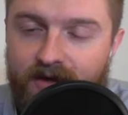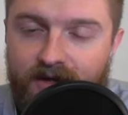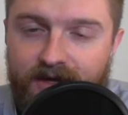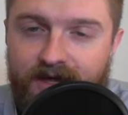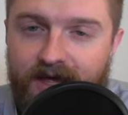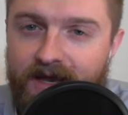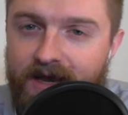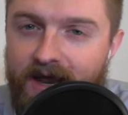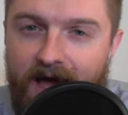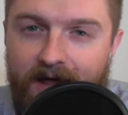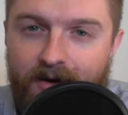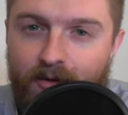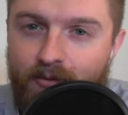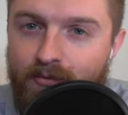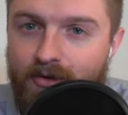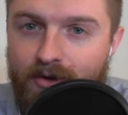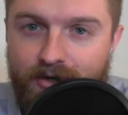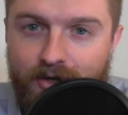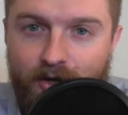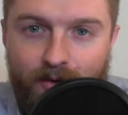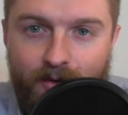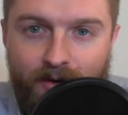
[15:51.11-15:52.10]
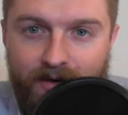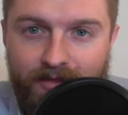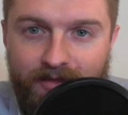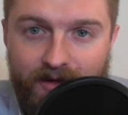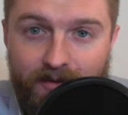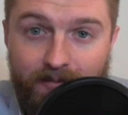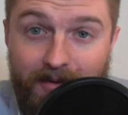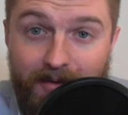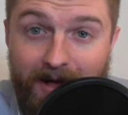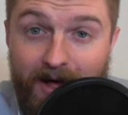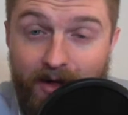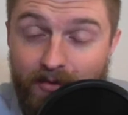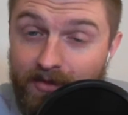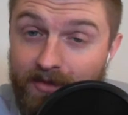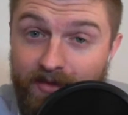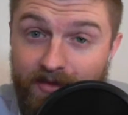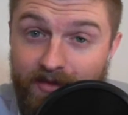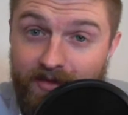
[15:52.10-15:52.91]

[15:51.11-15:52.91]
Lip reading: Again, I don't really know anything about